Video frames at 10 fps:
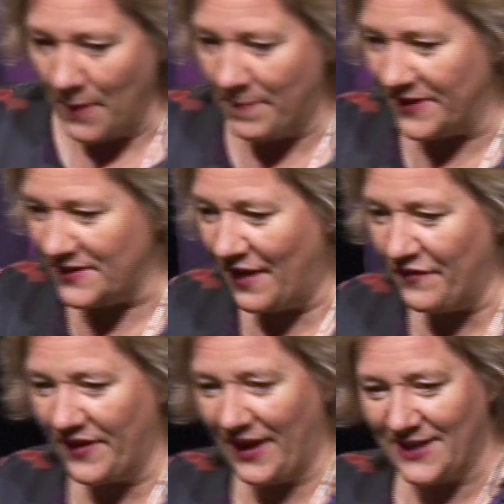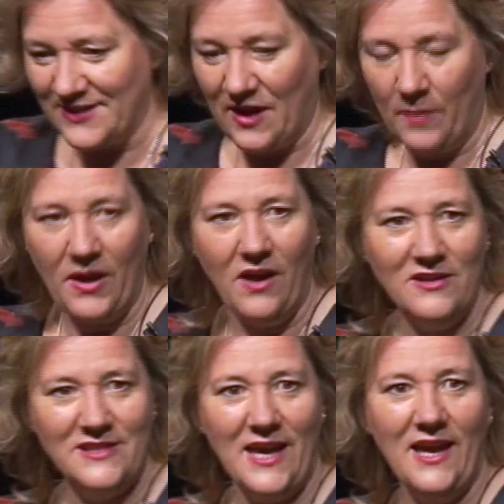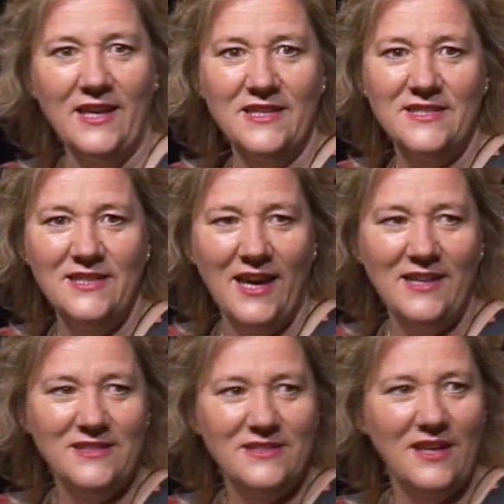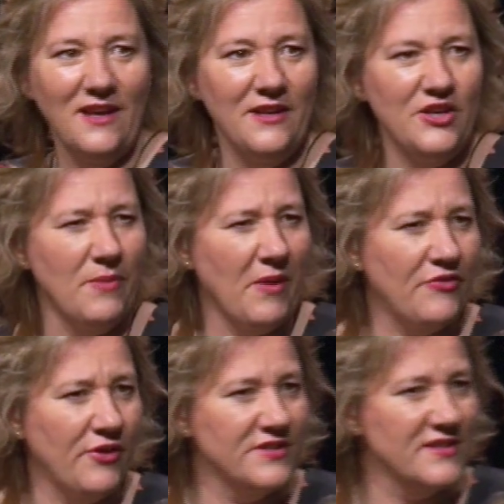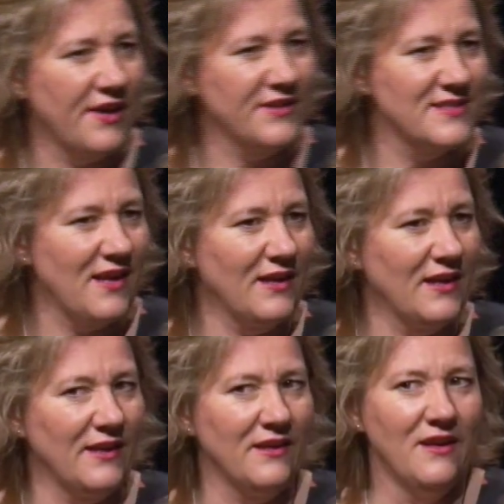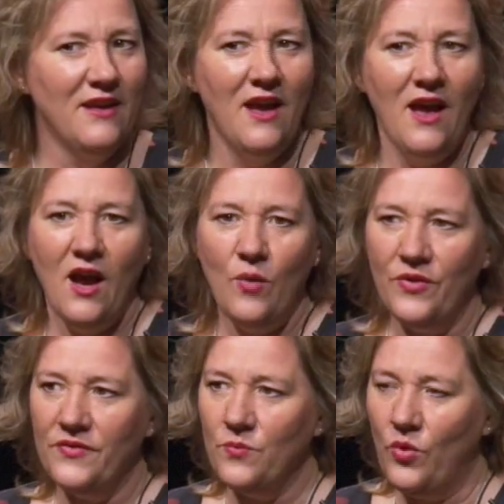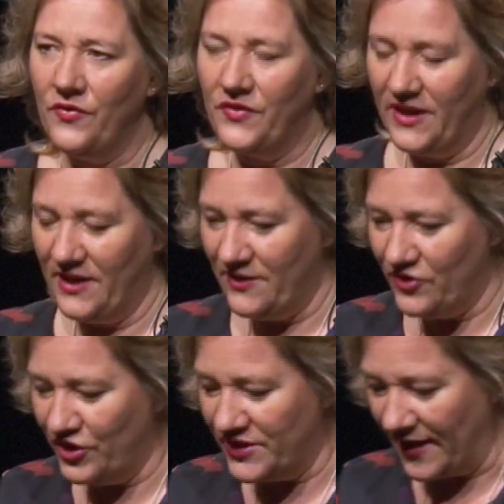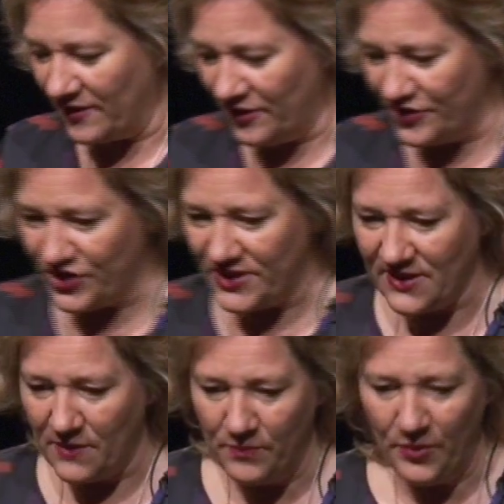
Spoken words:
But nevertheless, a couple of hard days, and my throat's going slightly. And what the new technologies can